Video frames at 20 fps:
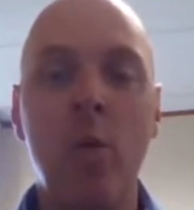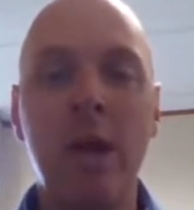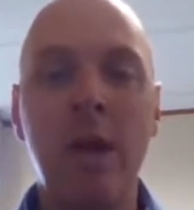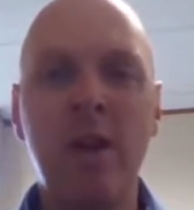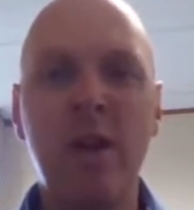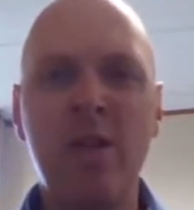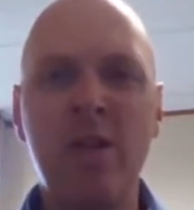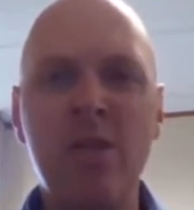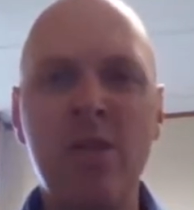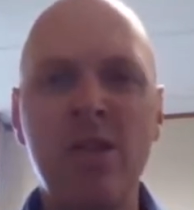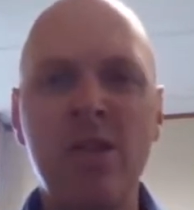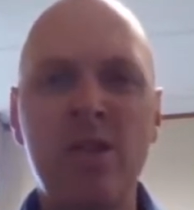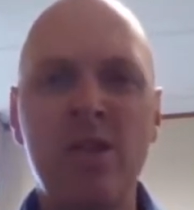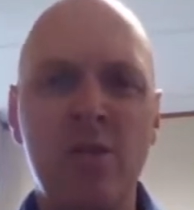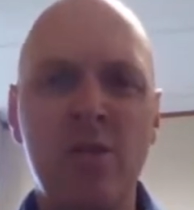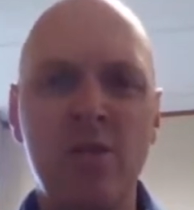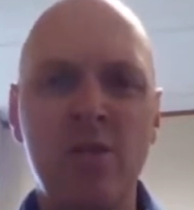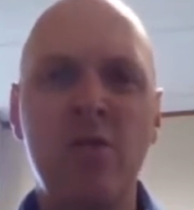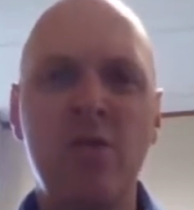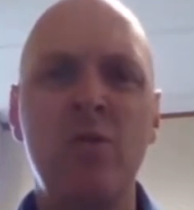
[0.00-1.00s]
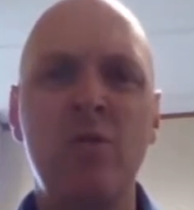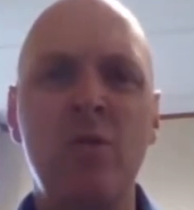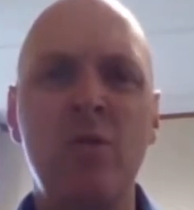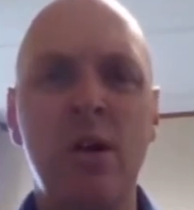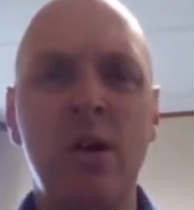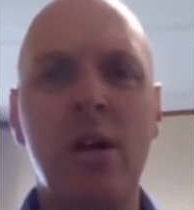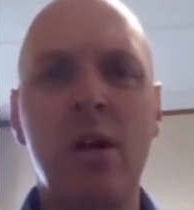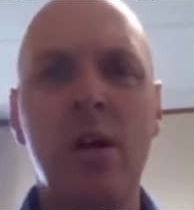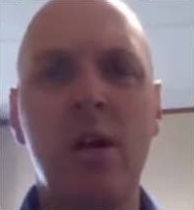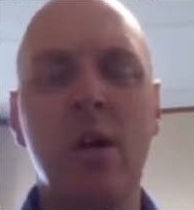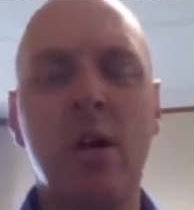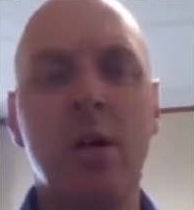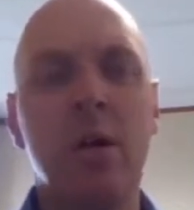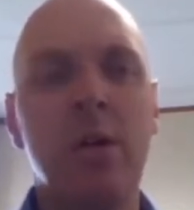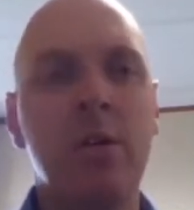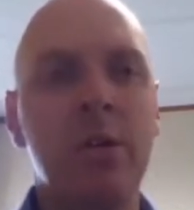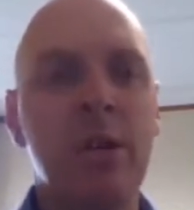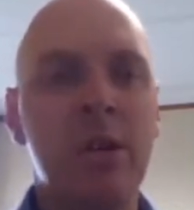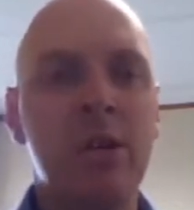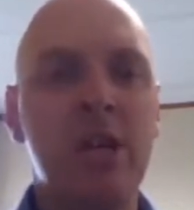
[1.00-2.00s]
We used to do
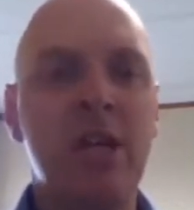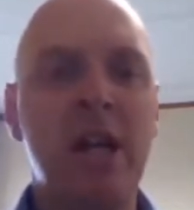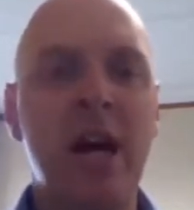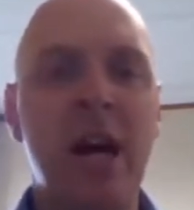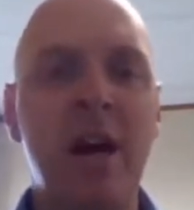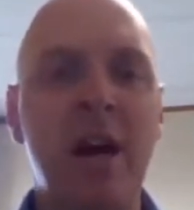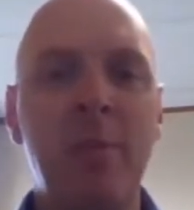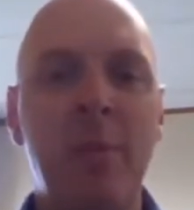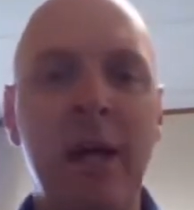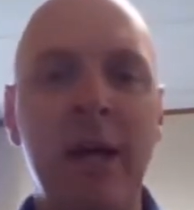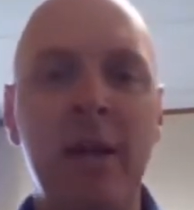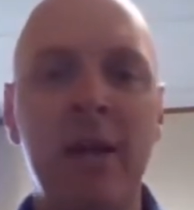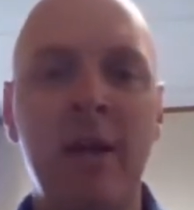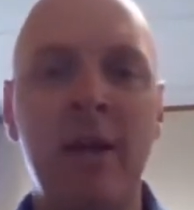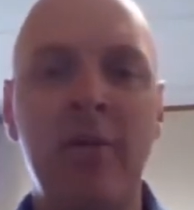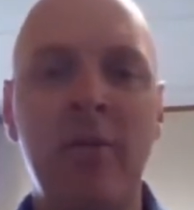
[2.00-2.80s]
the GIP